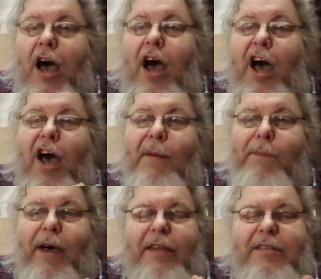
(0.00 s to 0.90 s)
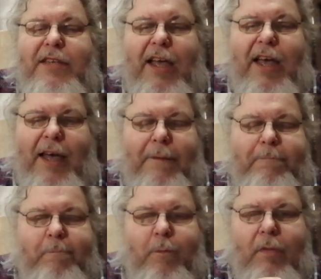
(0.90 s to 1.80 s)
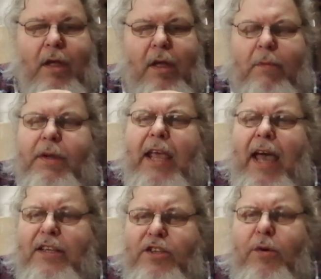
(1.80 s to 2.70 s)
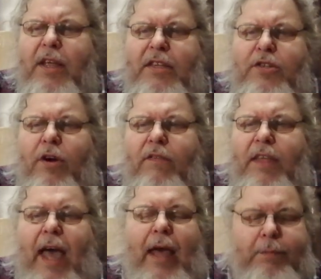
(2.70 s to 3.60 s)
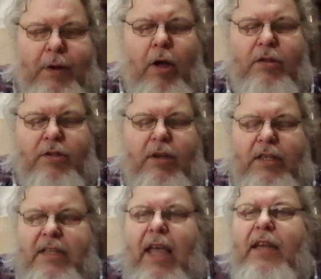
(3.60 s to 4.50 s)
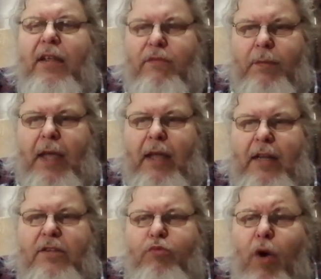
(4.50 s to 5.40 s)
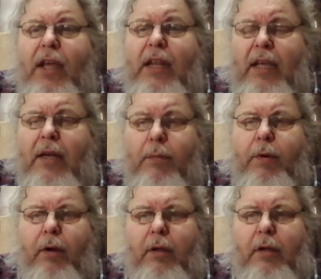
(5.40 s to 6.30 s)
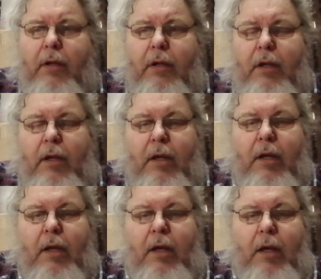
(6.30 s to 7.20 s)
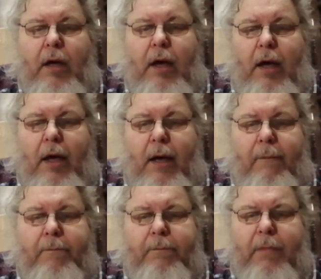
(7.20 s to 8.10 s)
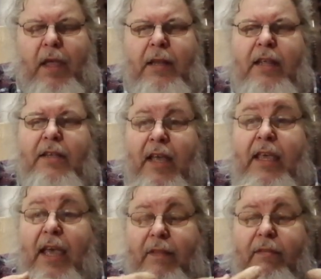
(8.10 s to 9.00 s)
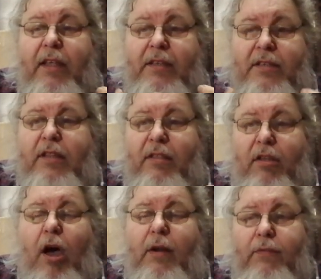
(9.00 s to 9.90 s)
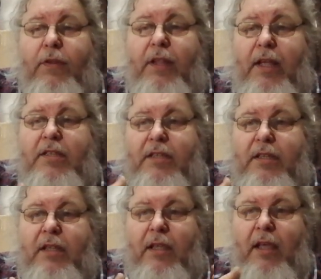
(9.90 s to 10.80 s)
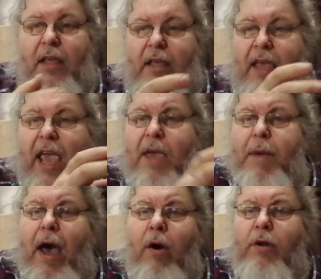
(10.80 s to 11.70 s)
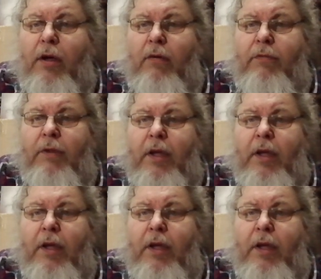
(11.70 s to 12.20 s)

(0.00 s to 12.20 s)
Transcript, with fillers: uh, but uh, but yeah, so it's sort of that, but also extending from that is writing in a book. Um, and then again, this the thought for this it came out of